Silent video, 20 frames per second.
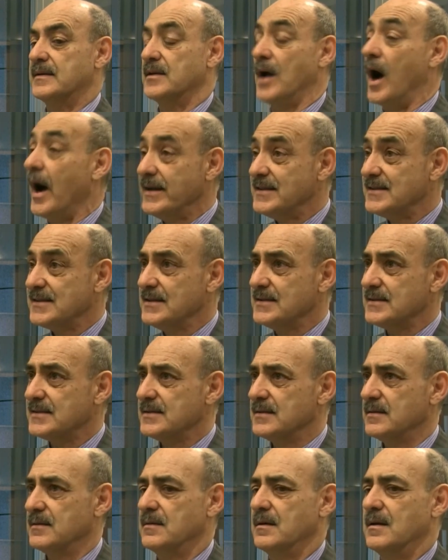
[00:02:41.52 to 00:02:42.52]

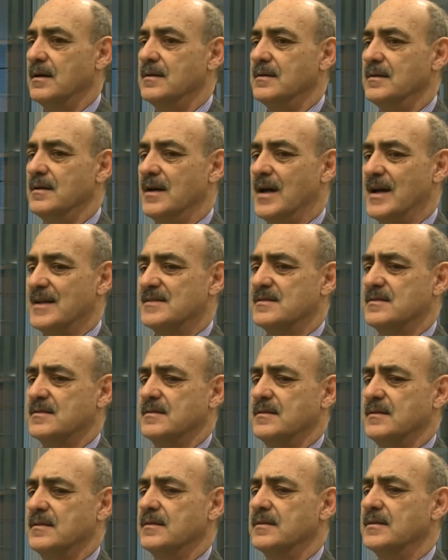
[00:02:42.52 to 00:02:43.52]
ISIS as
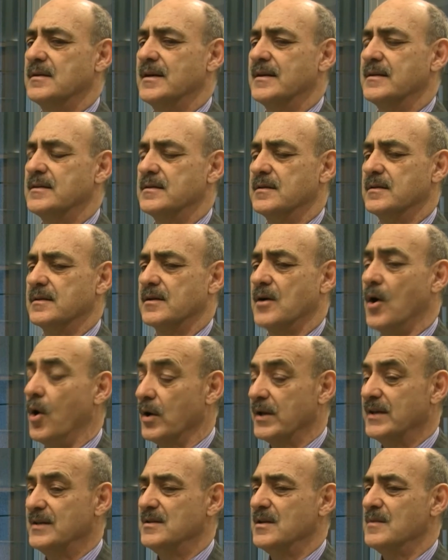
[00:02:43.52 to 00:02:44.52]
and
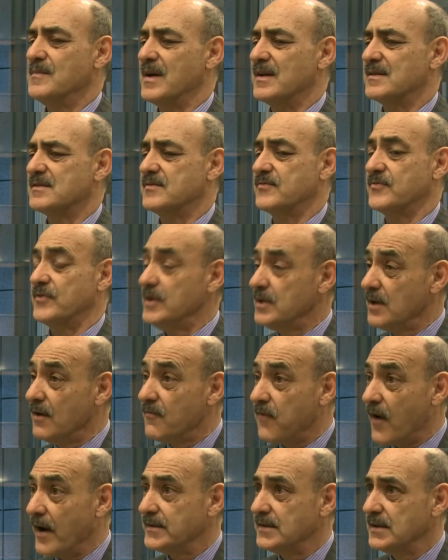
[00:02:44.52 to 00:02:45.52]
calling them as freedom
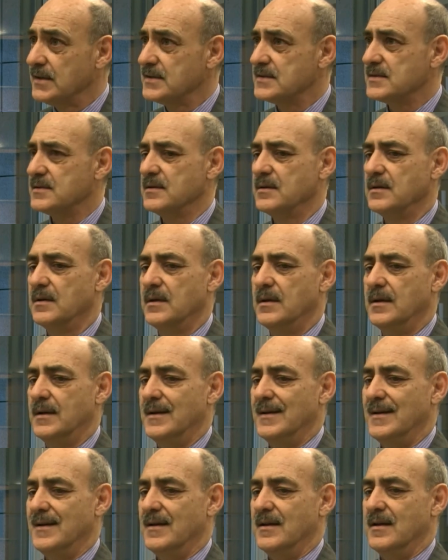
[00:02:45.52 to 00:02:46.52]
fighters.
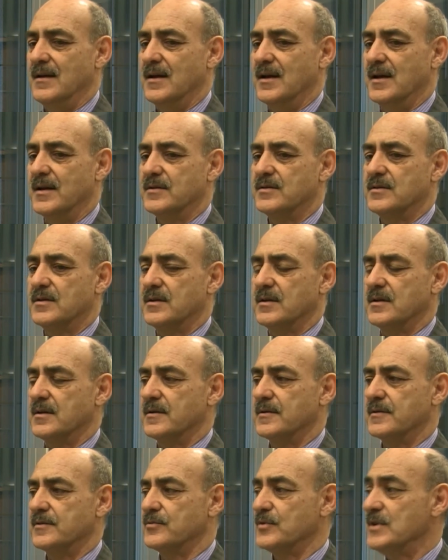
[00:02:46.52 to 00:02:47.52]
And
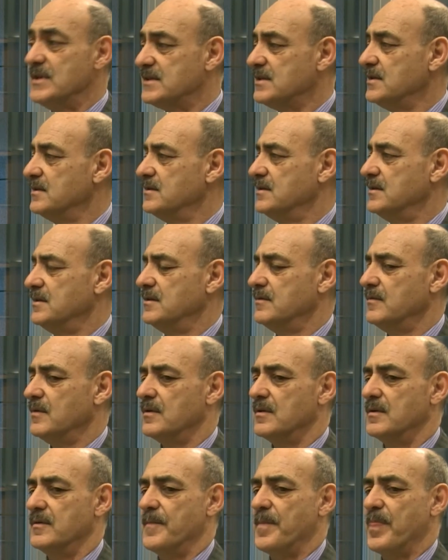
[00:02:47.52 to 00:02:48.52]
recently,
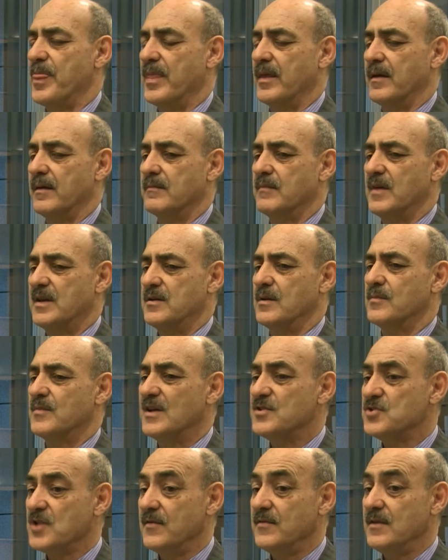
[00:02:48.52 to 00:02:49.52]
Mariam
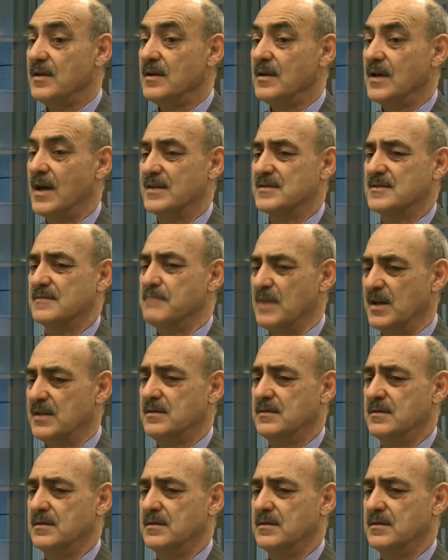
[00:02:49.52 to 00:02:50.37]
Rajavi has met